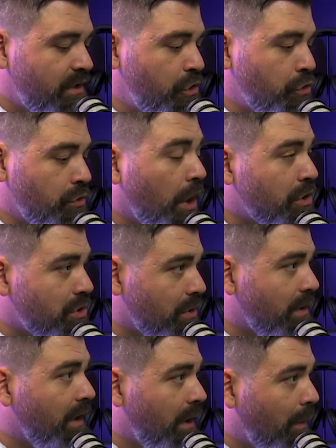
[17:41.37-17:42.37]

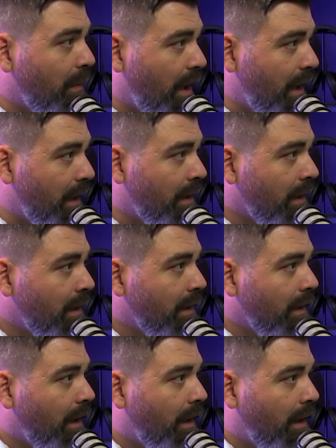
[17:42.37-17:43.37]
structured in a way
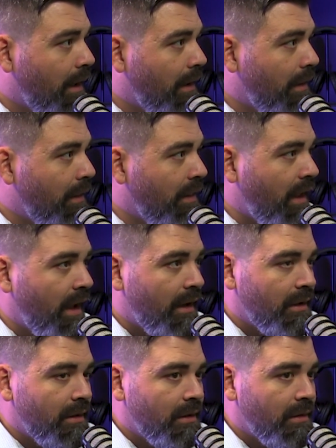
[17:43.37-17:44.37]
that